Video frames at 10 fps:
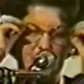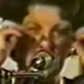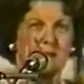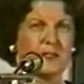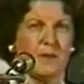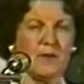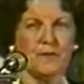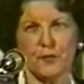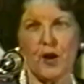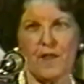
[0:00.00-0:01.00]
Some of
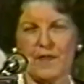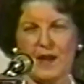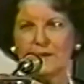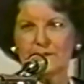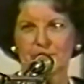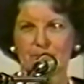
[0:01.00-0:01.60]
you got that.